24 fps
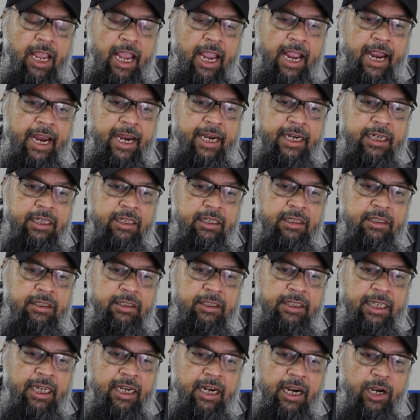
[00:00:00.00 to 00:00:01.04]
And
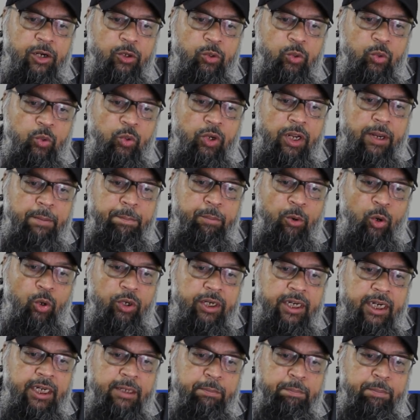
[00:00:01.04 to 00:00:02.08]
there are two
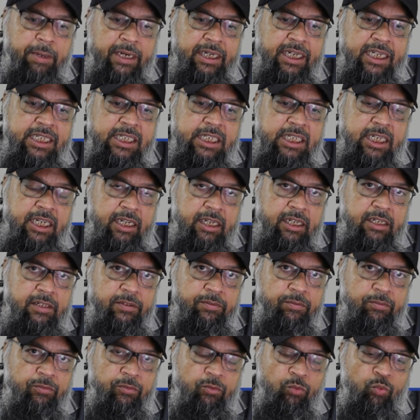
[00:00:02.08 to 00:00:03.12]
important buttons
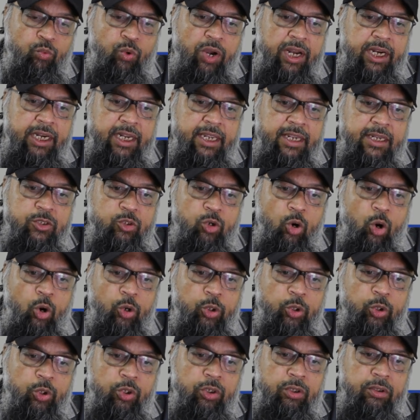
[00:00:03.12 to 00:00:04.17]
here. One is
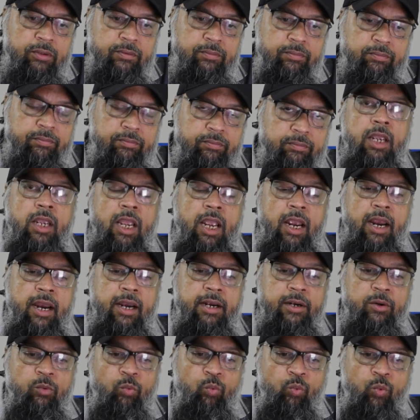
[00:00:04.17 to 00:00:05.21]
auto
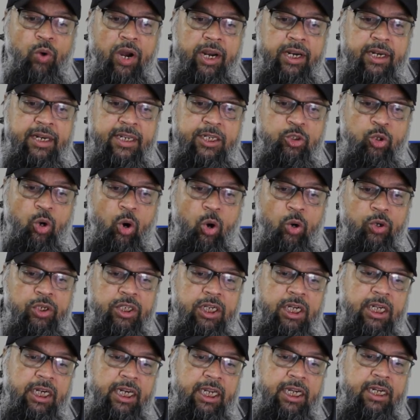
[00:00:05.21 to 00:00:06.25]
and one is
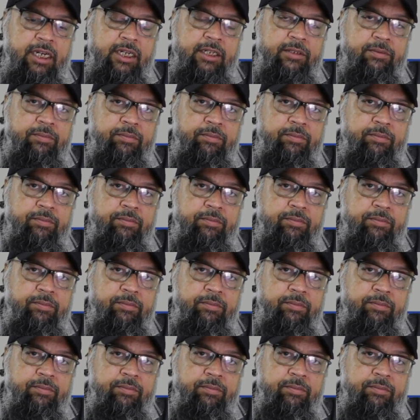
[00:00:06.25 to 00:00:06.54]
on click.